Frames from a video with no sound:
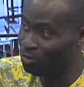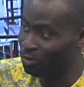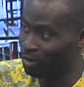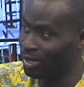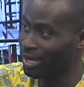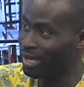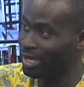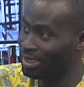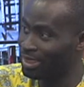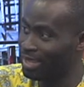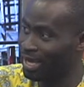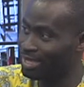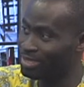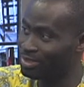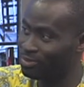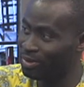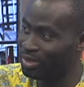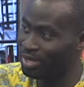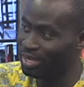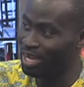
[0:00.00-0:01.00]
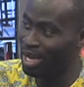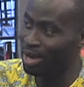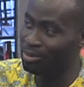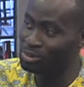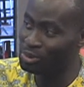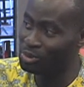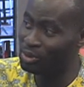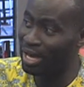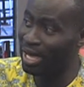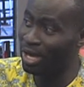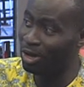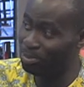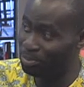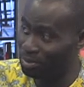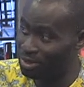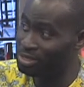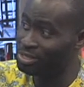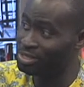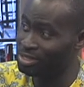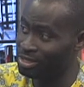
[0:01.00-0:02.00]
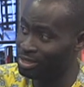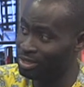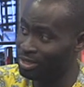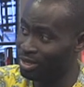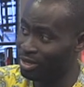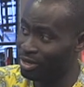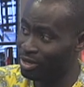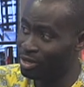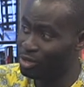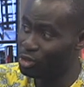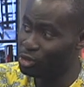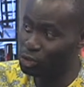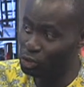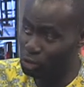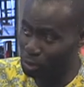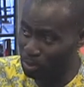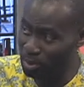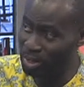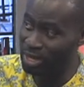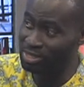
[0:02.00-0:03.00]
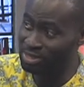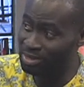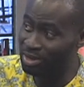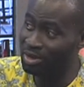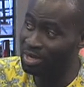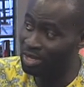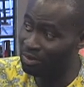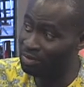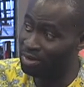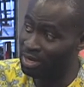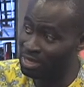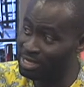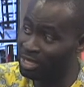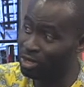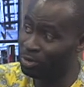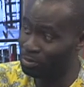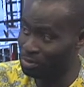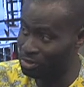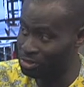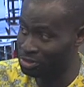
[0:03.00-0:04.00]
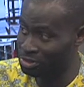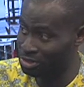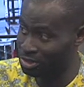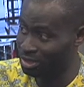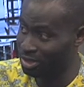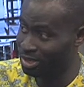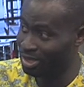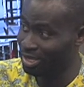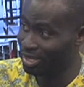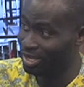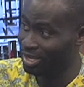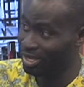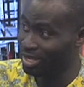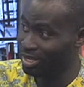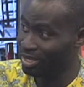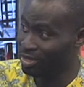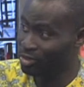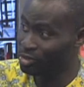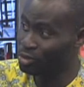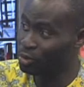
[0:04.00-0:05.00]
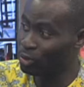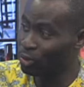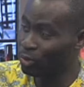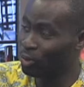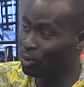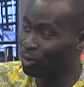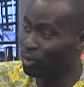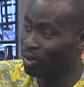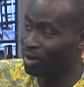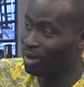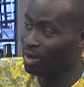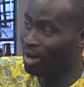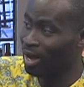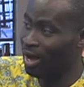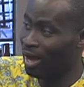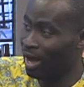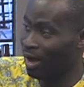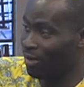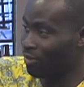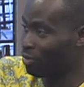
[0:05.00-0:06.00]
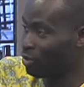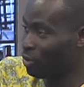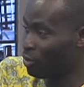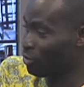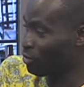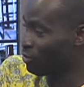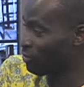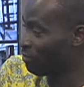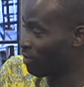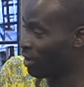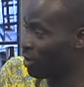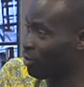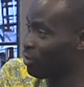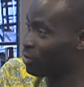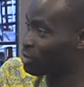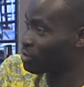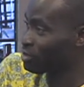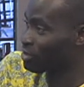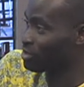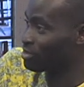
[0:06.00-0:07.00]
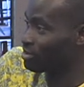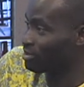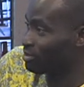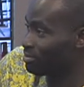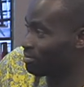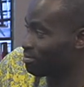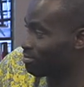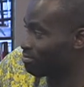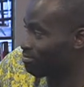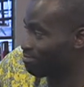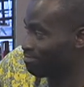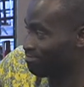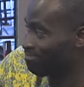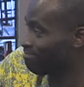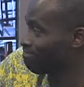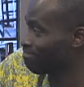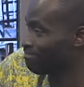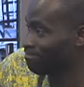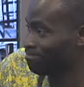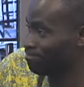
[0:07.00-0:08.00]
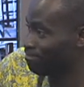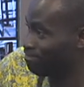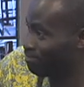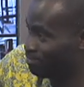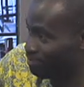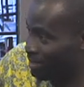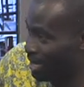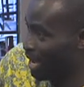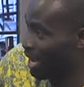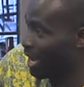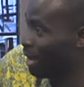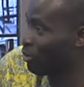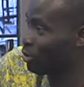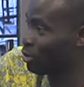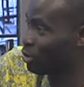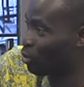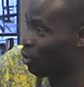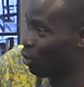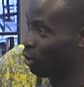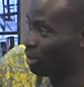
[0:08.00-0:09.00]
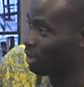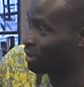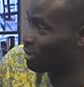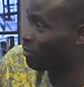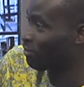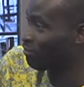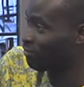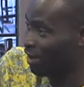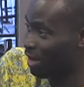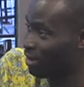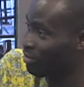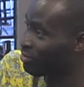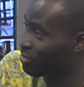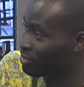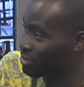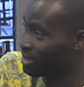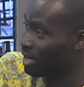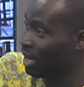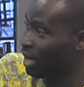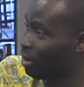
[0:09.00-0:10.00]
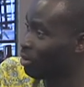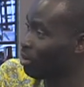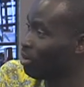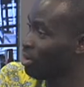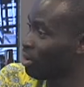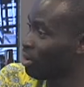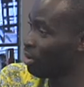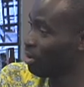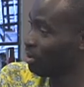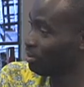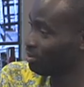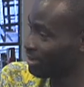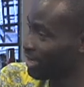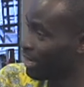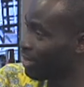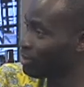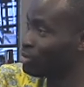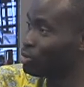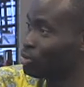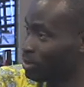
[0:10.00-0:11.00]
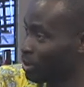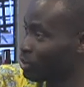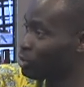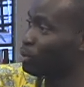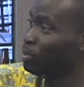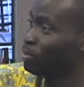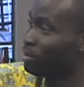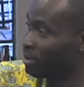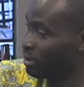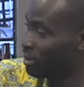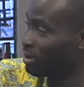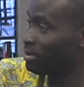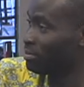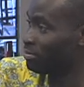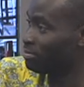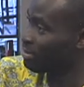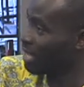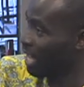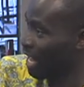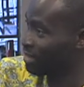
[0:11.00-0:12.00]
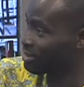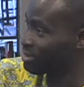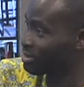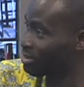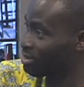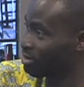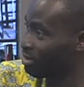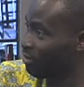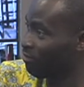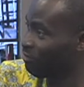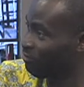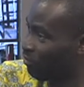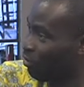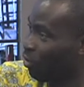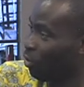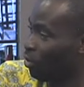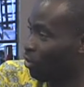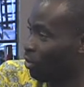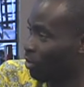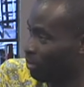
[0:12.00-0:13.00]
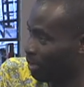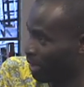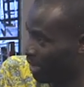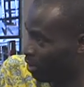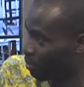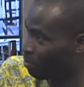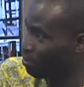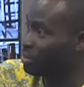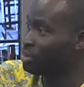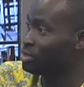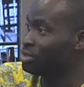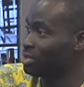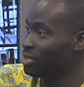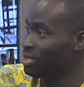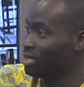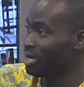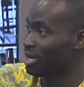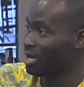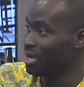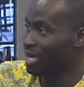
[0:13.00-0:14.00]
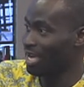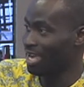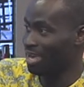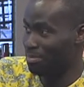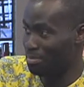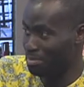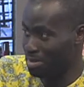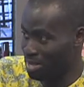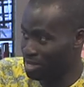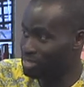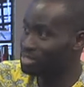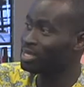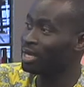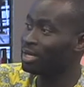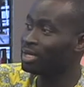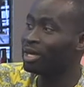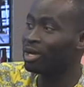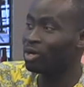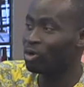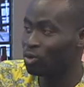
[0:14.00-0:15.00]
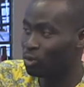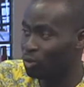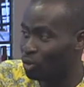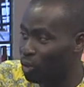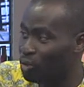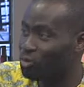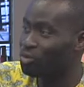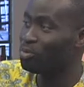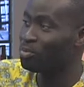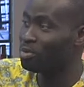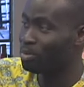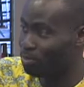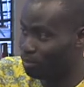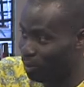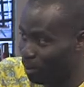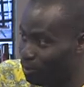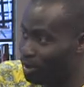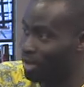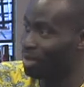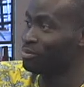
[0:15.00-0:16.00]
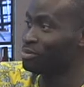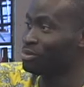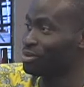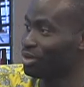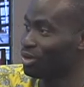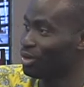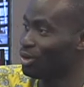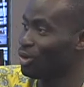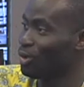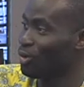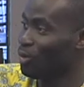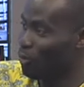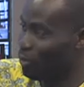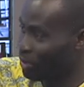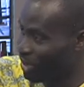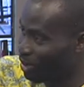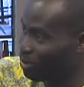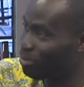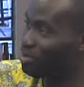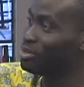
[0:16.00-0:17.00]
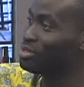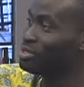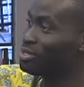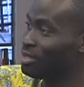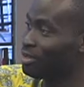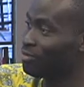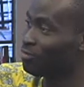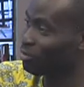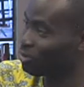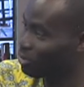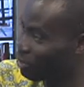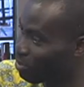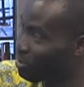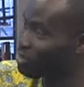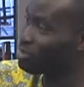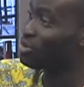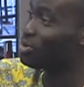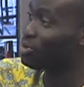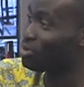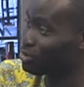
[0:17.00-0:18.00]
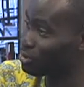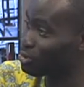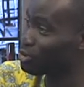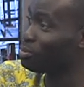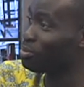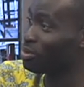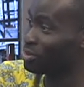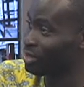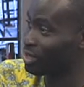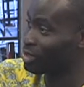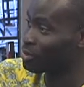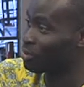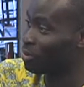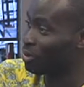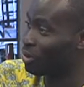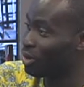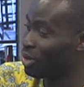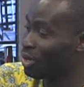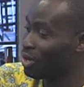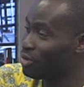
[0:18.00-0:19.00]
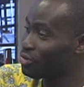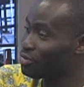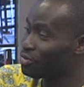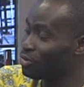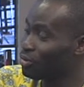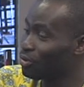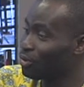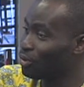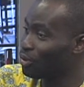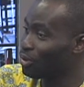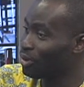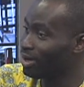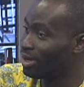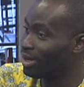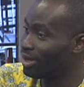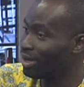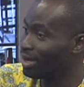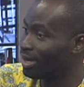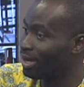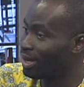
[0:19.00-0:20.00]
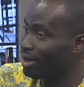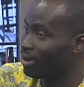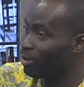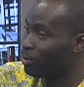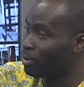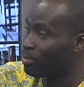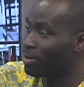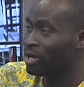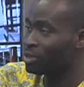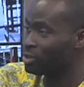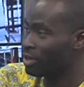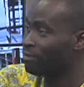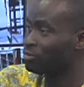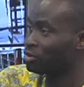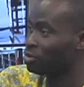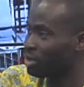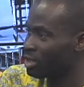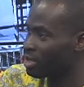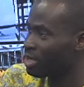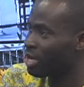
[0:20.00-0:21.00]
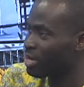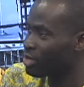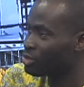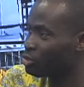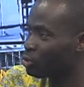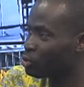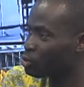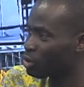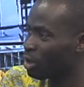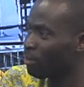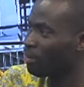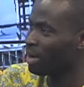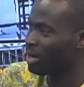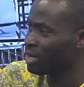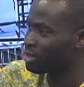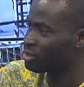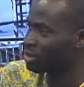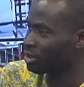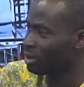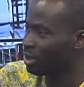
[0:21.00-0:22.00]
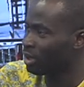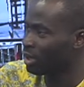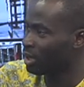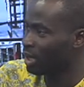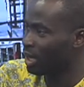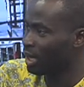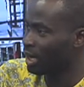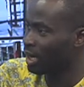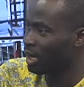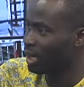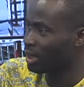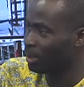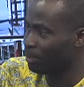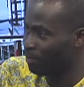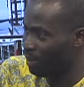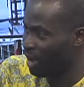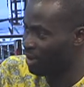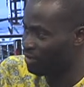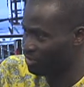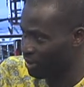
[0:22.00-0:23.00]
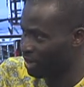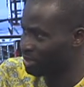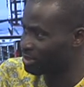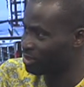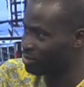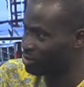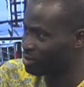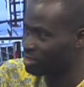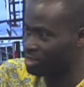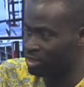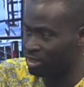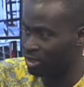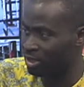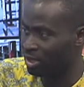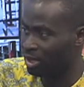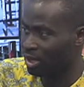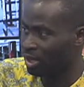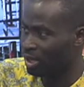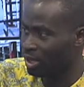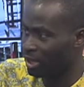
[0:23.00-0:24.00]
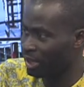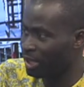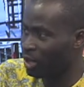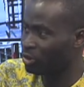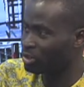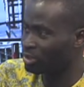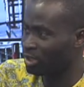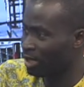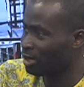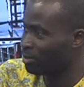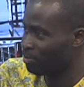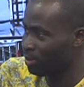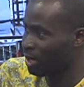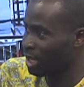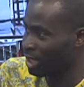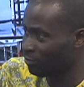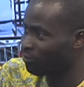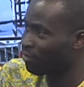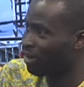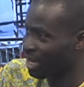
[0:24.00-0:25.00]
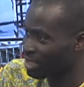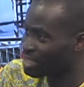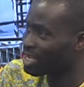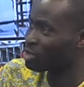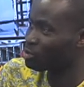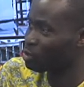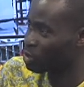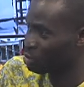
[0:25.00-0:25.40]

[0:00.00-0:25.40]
forget that when it comes to LPG, Jubilee is not given as LPG. So have those various, uh, what do you call it, refineries now turn to the Jubilee gas for the LPG, it means that there could also be problems with LPG for domestic consumers as well. So uh, we might have to engage those who are managing uh, the power sector to see the alternative plans for us as we